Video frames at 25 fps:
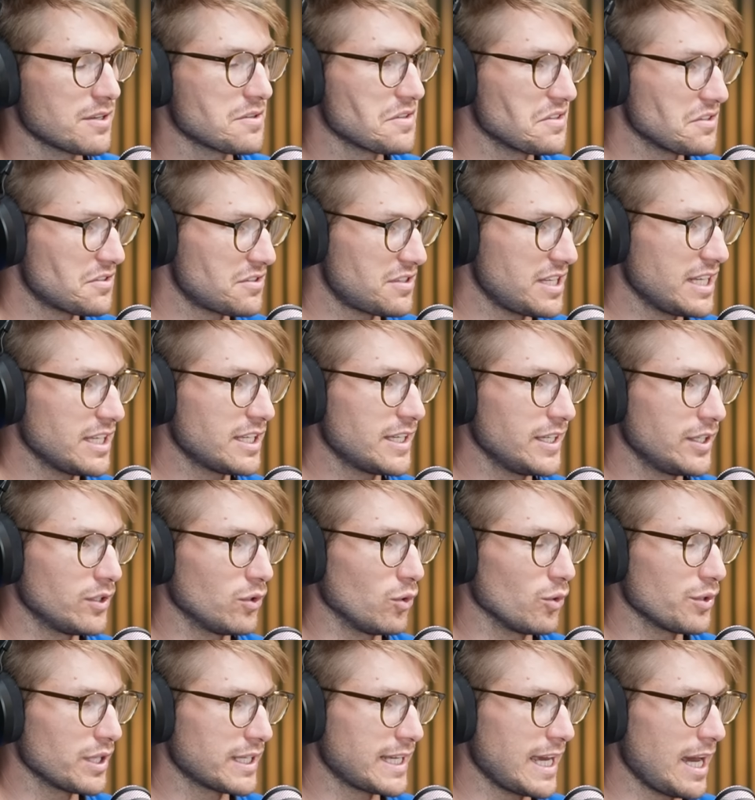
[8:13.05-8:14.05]
sink in
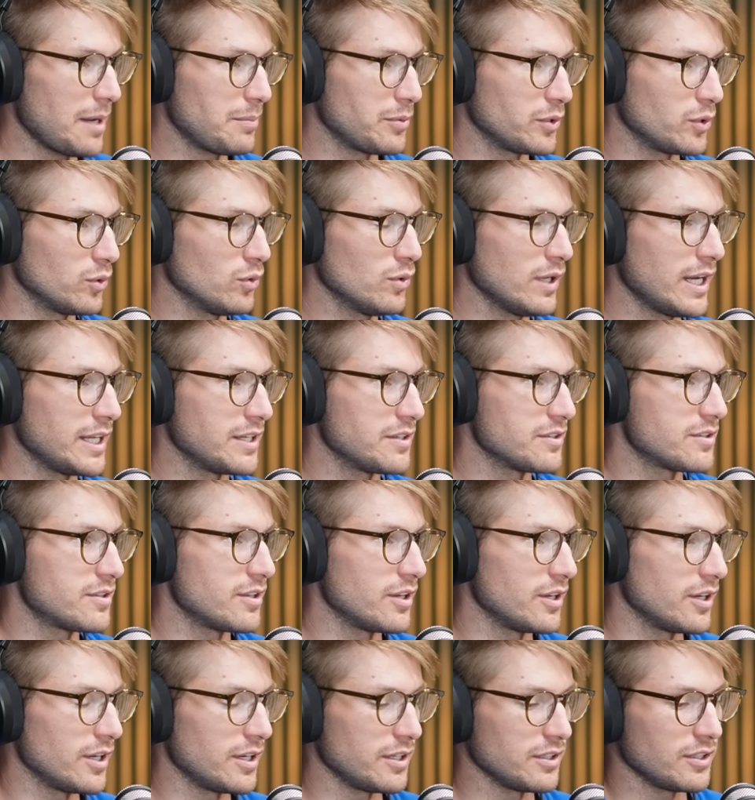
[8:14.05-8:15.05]
all the capital and
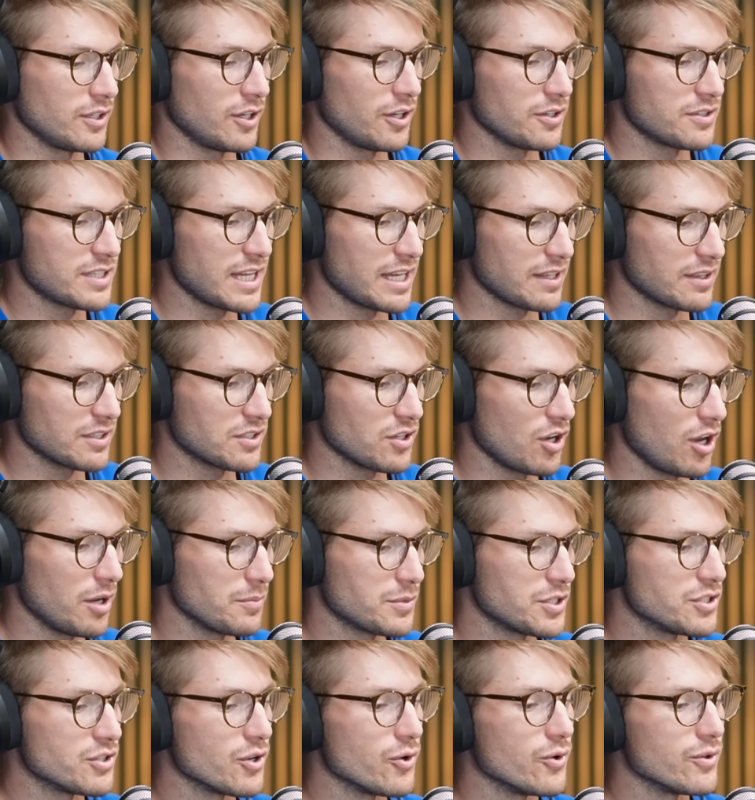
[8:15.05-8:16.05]
the you know take the time
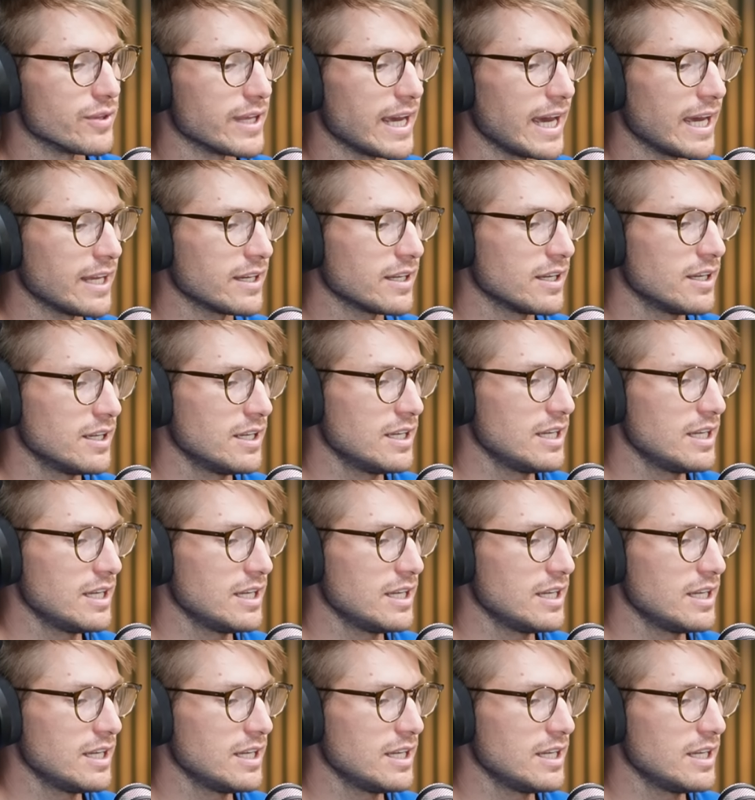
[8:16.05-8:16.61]
to do that,